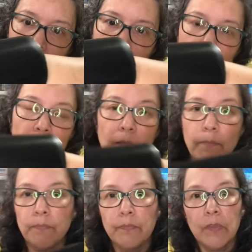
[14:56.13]
Okay,
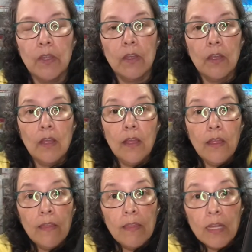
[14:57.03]

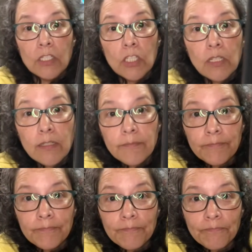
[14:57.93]
that's good.
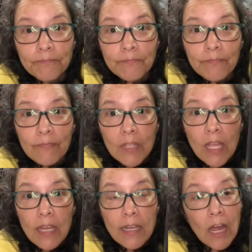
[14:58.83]

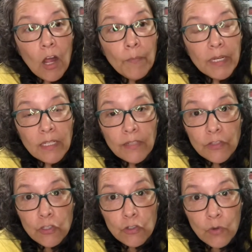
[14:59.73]
Now I'm gonna let
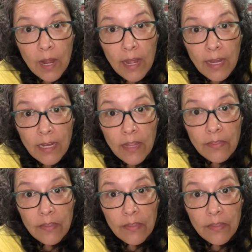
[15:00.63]
this dry and